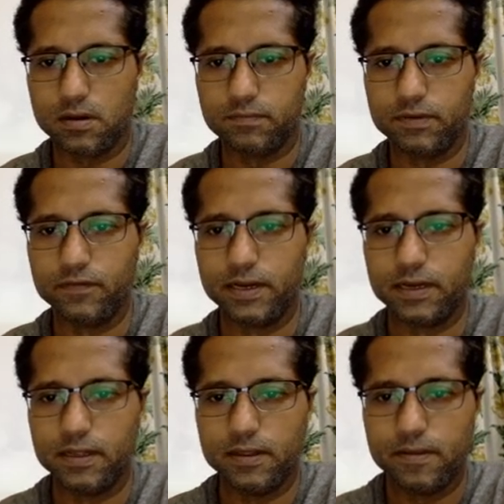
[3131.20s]

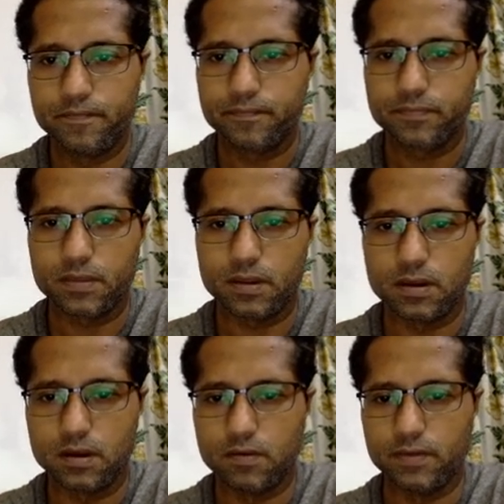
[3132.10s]
definitely
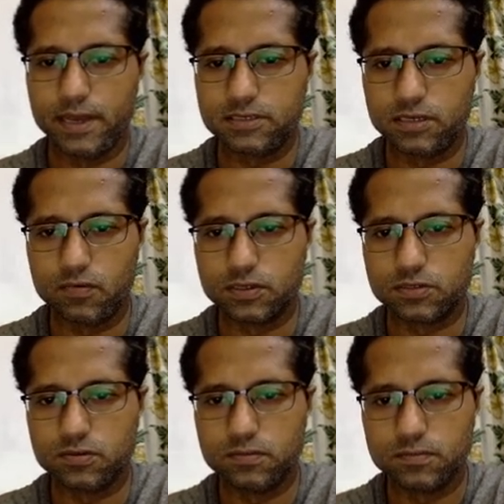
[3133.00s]
x
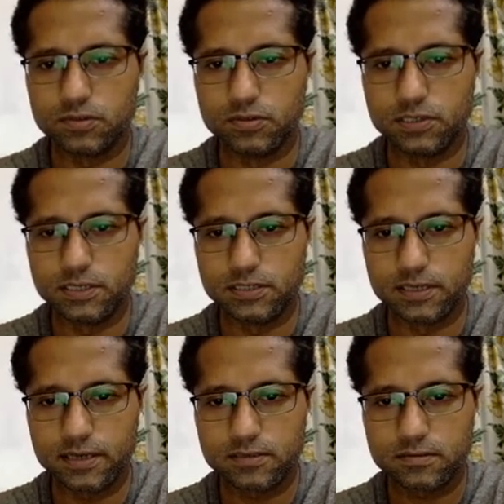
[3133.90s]
equals to, so this is
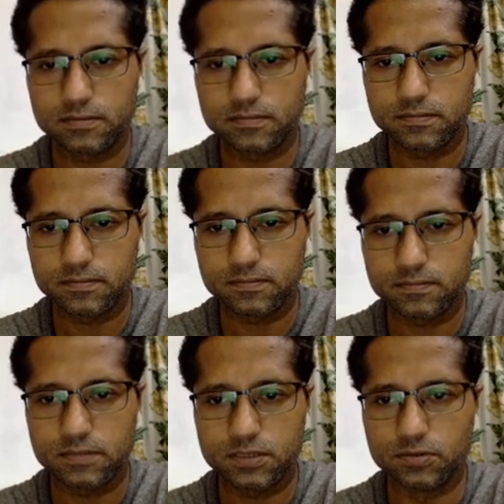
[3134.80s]
x,
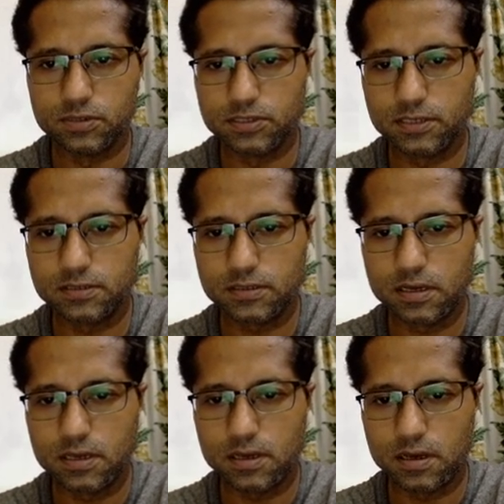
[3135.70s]
so this is
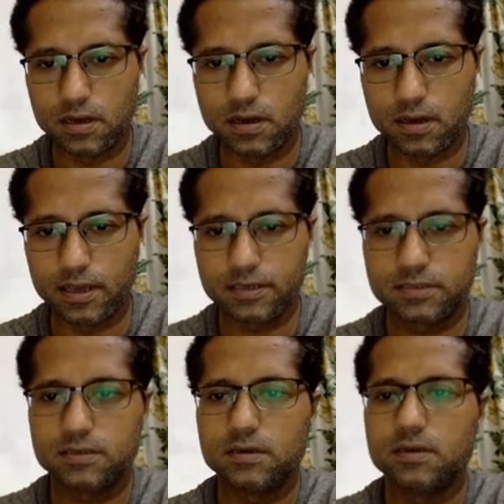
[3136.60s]

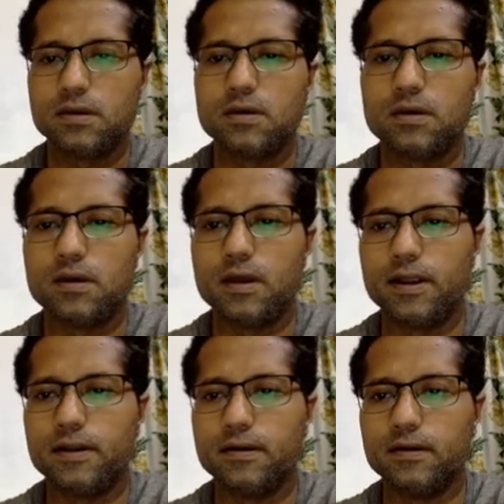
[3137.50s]
x,
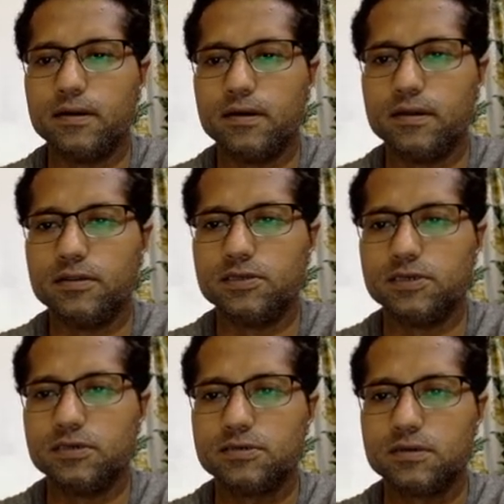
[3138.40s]
and this
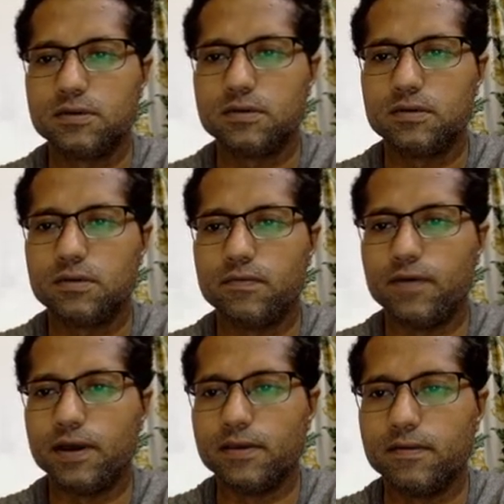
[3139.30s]
is
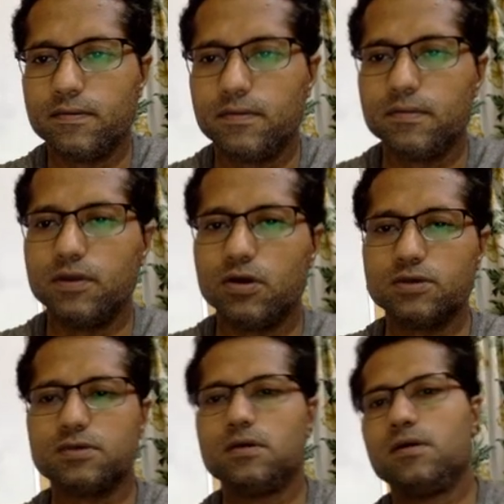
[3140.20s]
y,
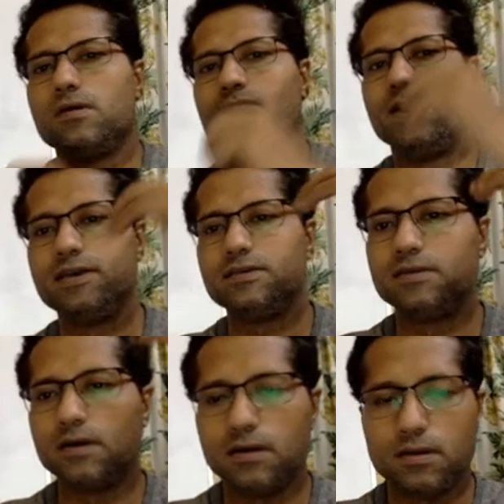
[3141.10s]
because y is
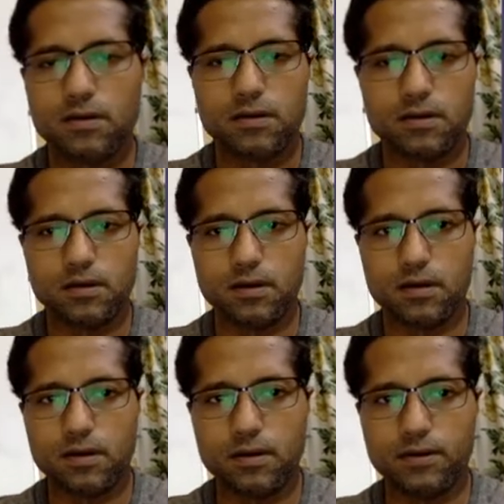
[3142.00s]
the
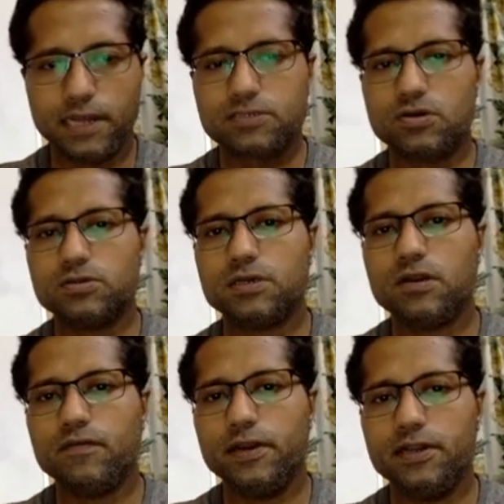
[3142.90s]
next
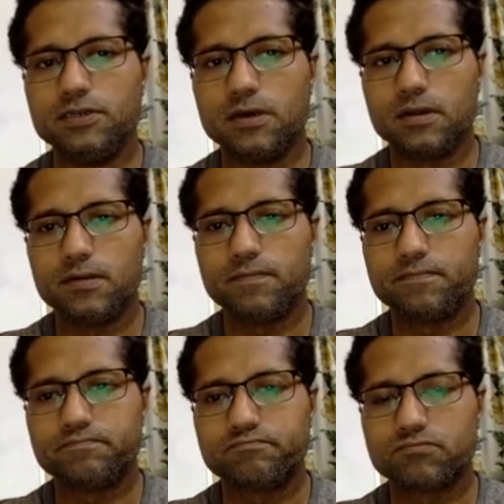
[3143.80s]
consecutive integer
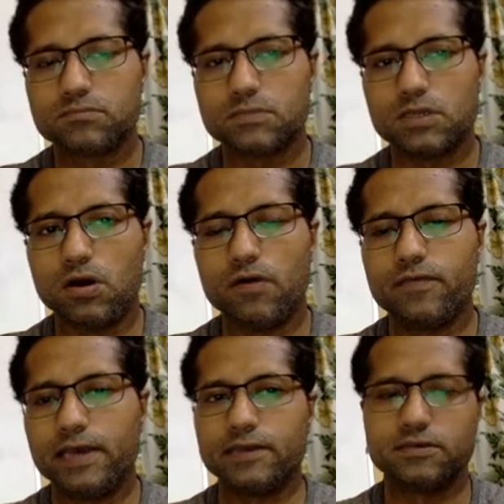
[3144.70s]

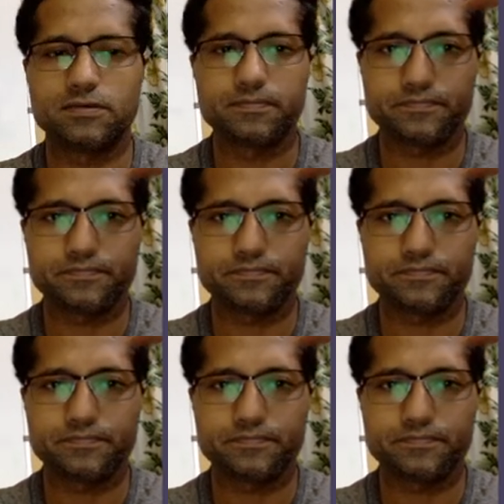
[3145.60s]
of x,